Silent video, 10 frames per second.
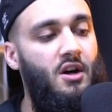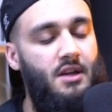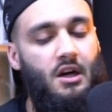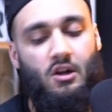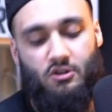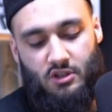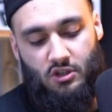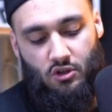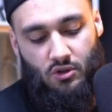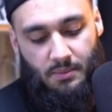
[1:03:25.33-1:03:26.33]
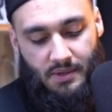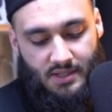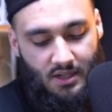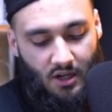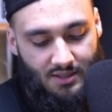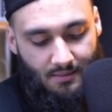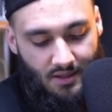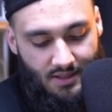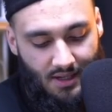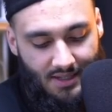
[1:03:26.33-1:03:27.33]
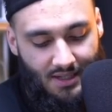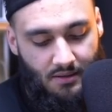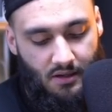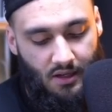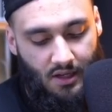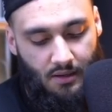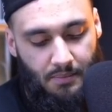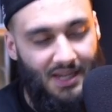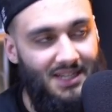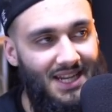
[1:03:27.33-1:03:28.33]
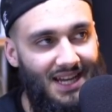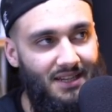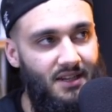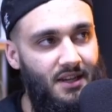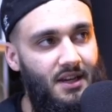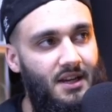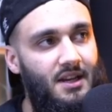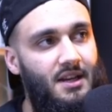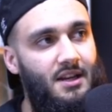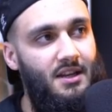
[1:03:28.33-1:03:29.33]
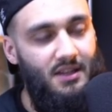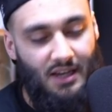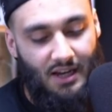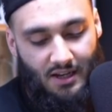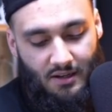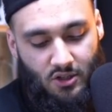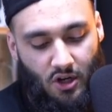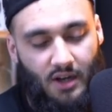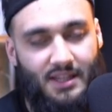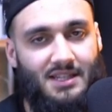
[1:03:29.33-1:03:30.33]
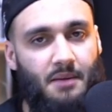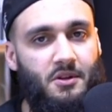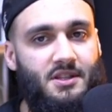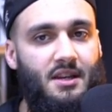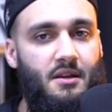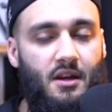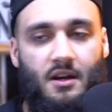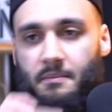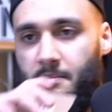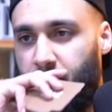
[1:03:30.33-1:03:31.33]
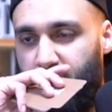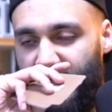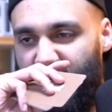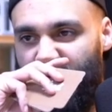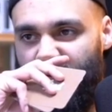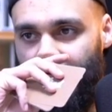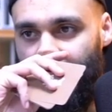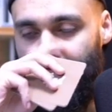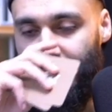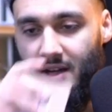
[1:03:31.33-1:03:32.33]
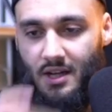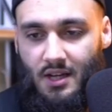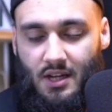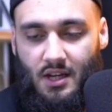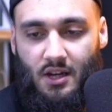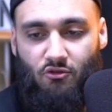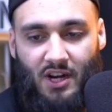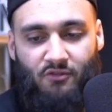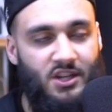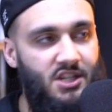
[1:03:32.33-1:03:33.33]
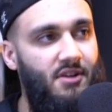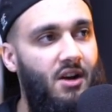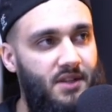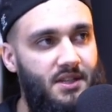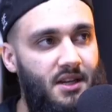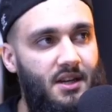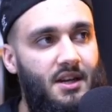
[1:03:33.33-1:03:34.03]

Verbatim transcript: I'll answer newly because the last time I answered it, I said being a dad. I thought you said that. Yeah, so this time I'll say being... running Freshly Grounded.